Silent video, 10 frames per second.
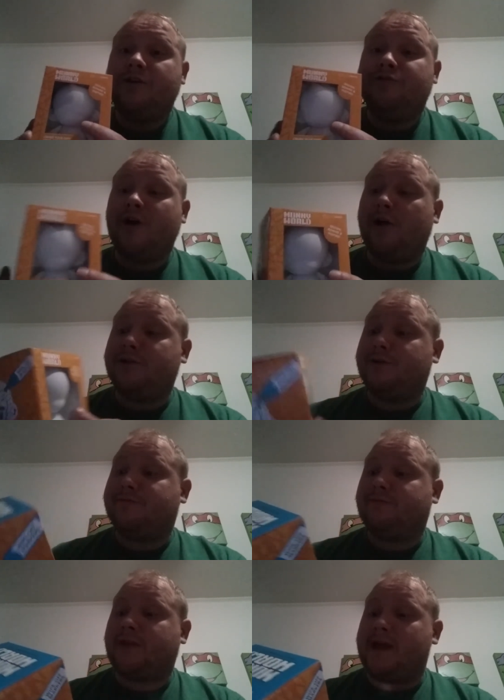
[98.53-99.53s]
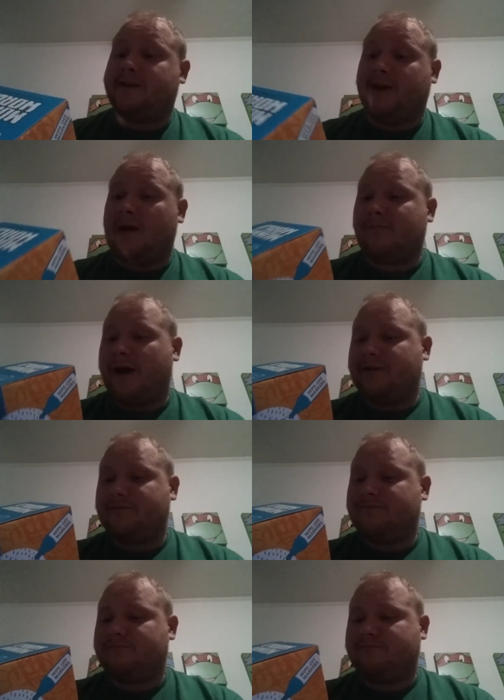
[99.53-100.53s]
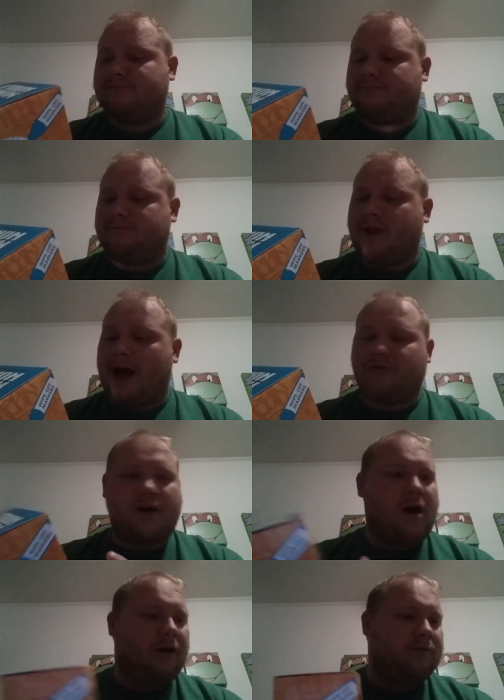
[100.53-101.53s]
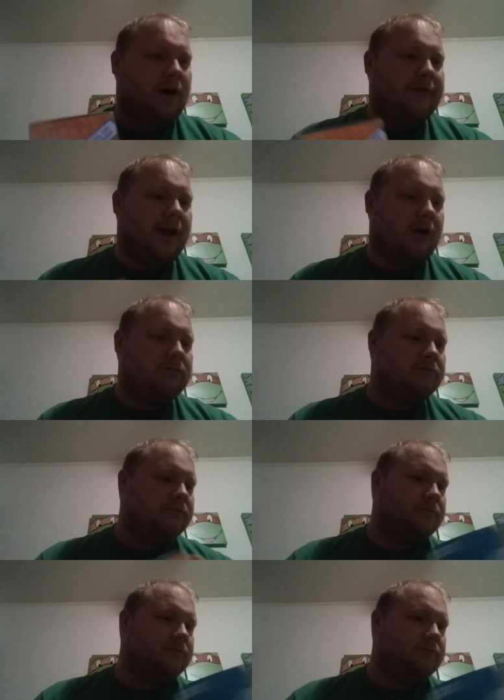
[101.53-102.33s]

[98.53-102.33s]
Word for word: draw a little thing here. I might not draw on there.